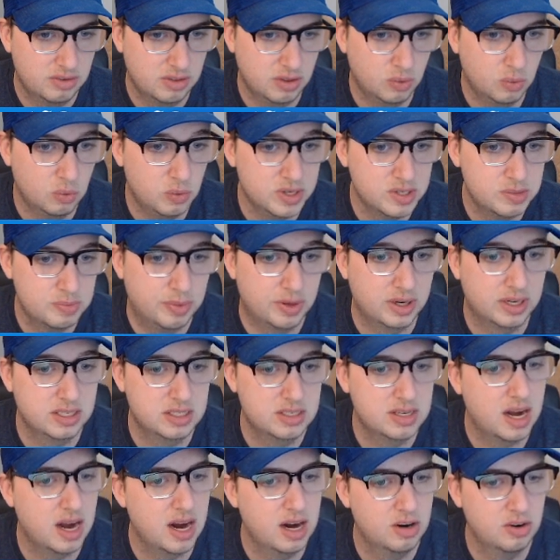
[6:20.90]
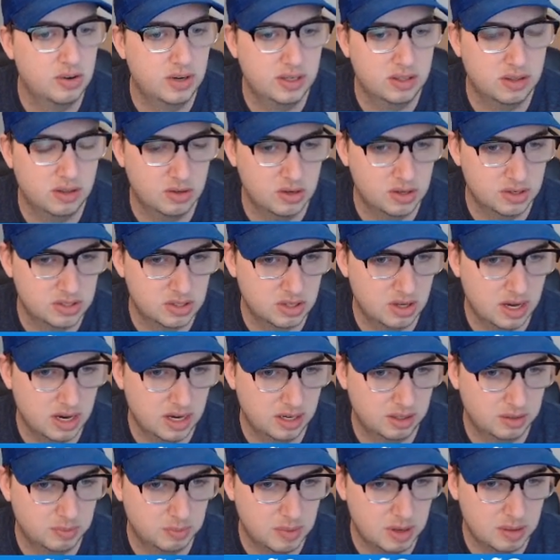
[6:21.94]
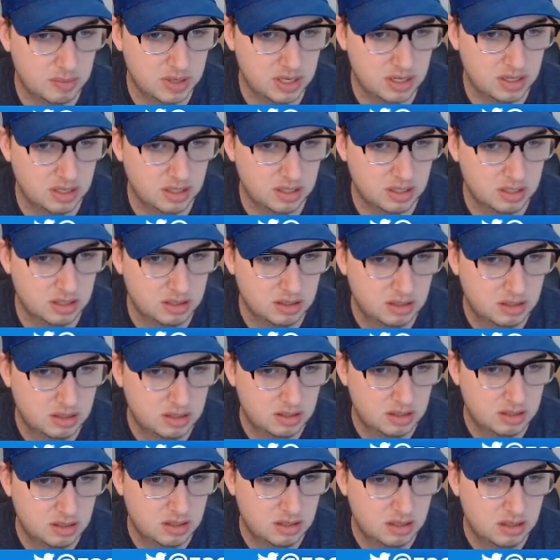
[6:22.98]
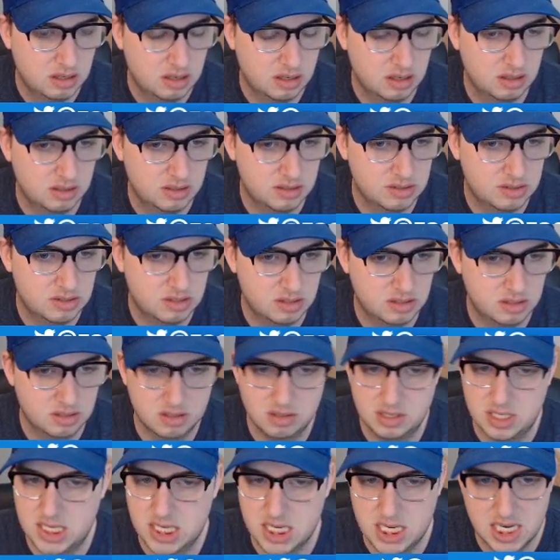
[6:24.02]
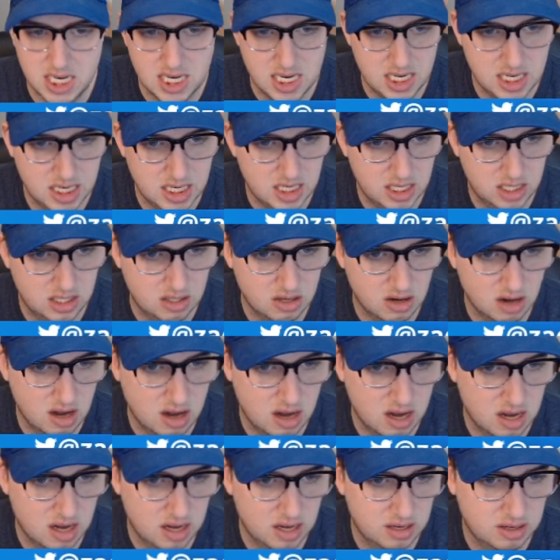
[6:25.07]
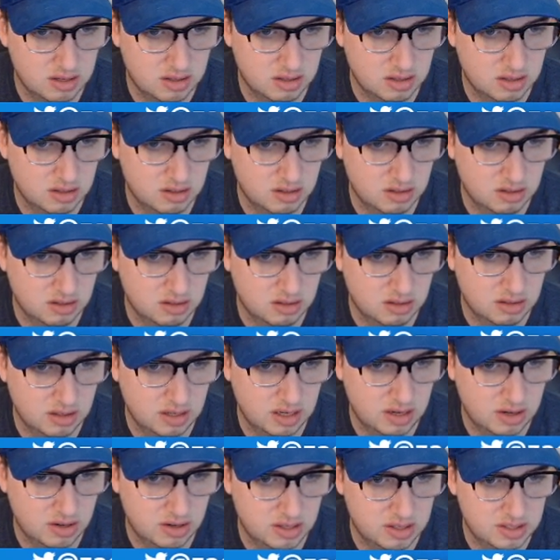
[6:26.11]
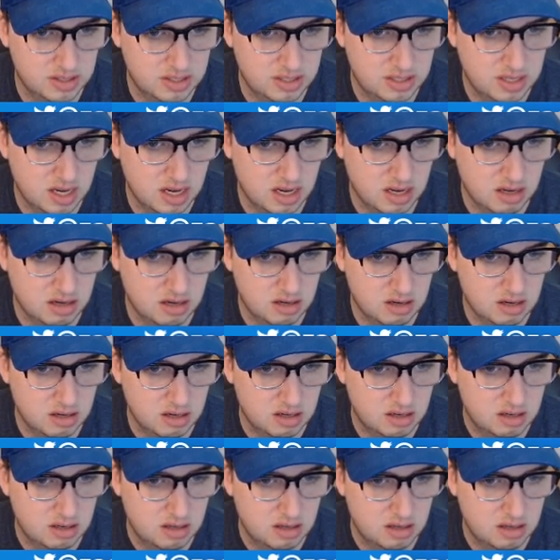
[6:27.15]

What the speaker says: the Whispering Tyrant looks like maybe a deity god. Eridan's dead.